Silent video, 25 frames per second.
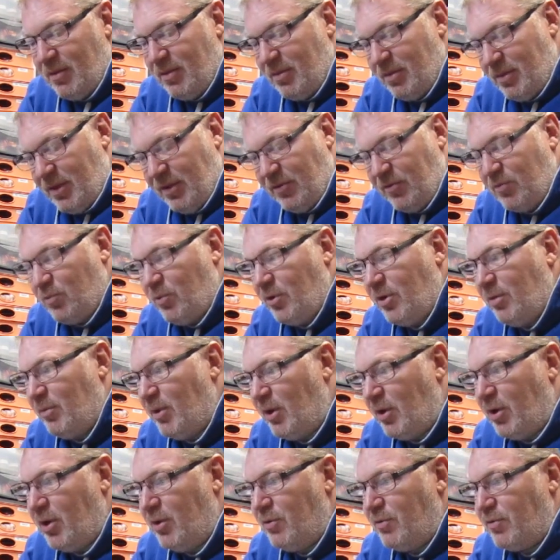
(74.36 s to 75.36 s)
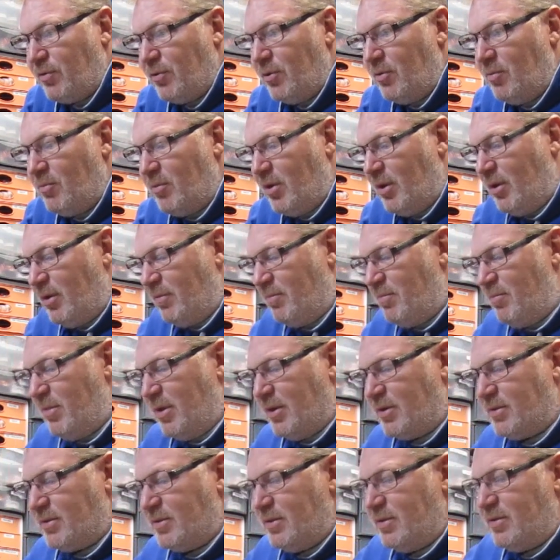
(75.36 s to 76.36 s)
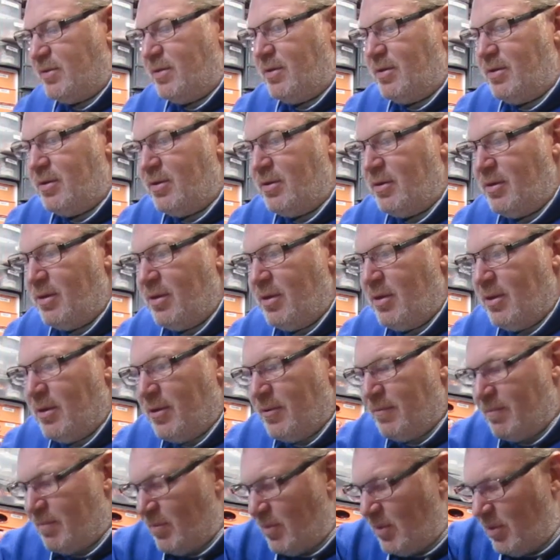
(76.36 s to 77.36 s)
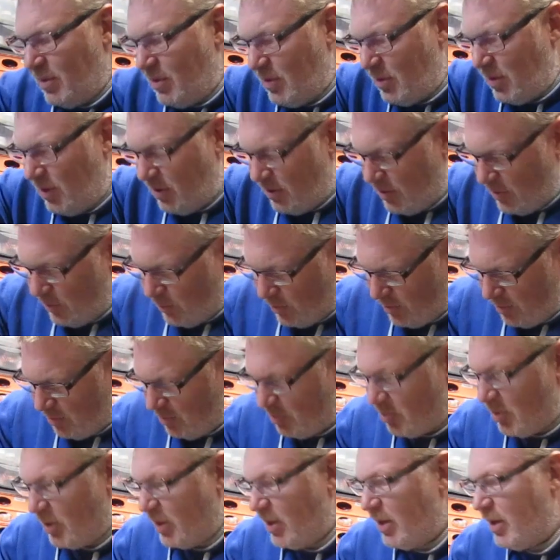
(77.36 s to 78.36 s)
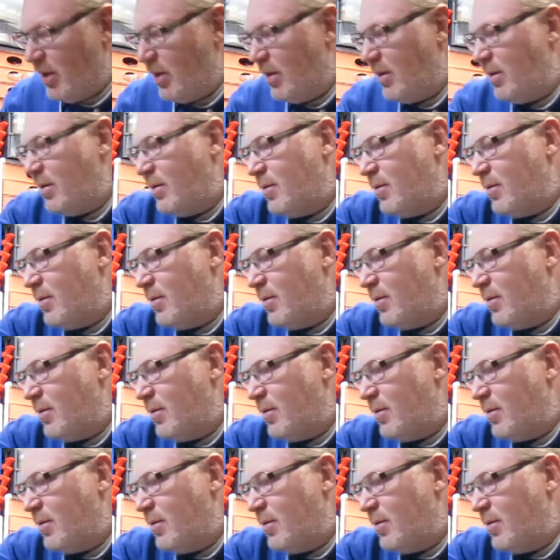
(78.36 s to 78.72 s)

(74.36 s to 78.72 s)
That's one of my go-to mixes. The other one being,